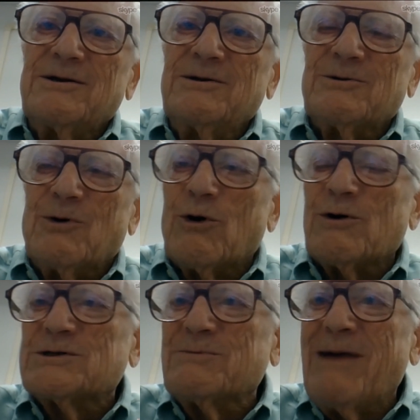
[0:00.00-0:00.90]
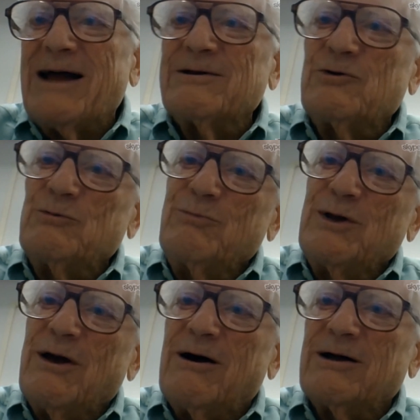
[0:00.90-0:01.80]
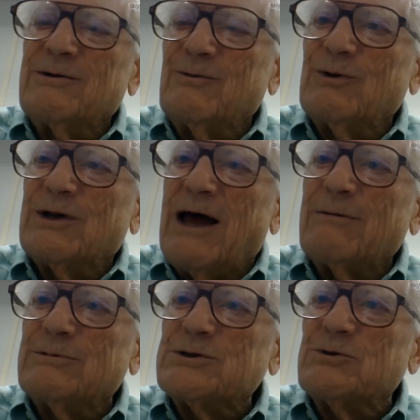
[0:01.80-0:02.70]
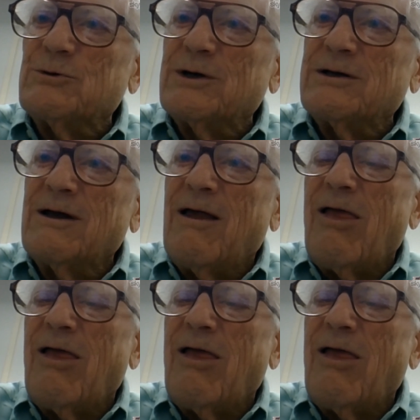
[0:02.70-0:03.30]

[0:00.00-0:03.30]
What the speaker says: you know, orders of magnitude beyond what I was doing.